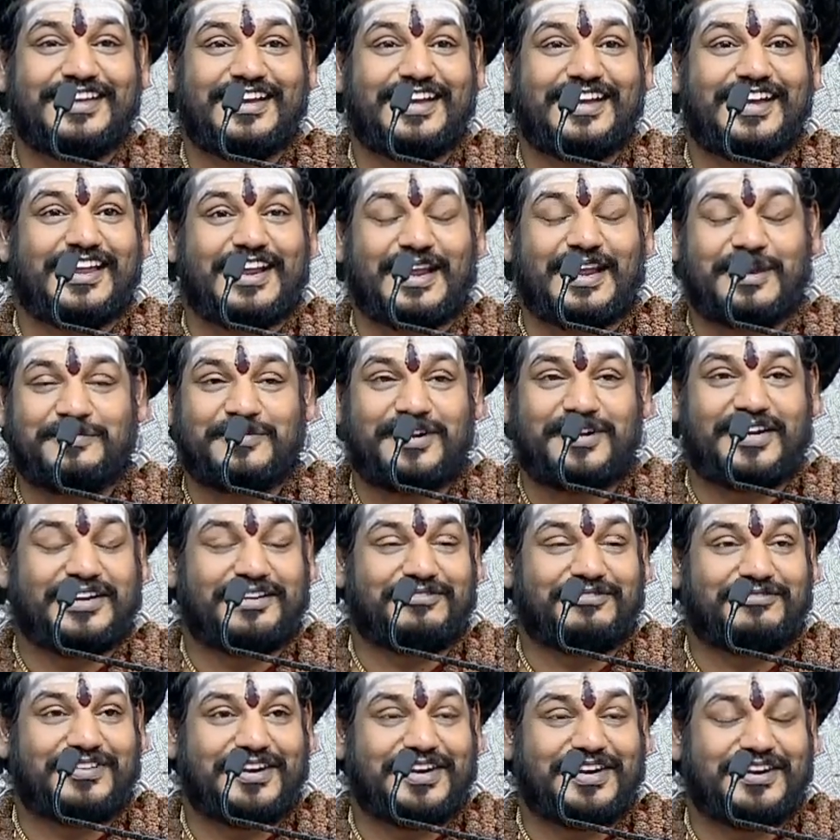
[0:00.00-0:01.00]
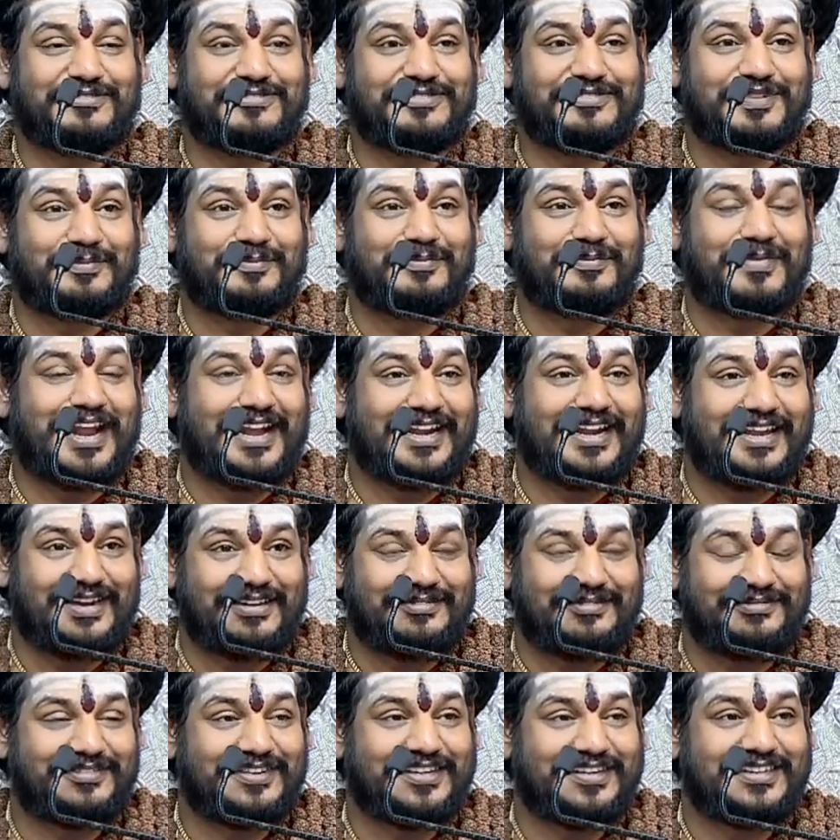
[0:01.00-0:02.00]
or I am not afraid of the mad
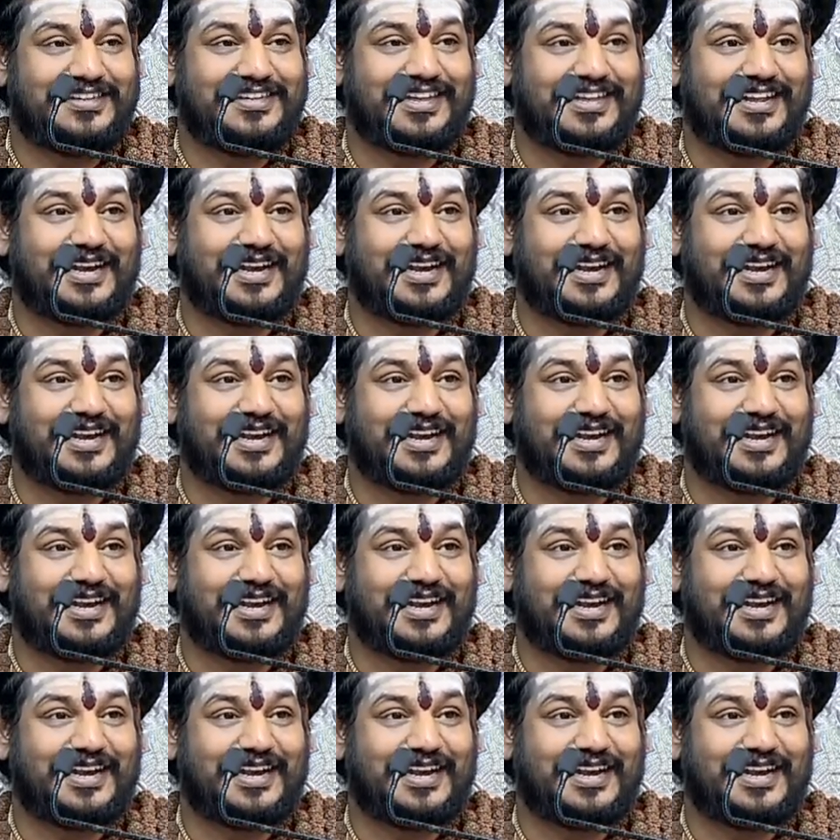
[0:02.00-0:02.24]
elephant,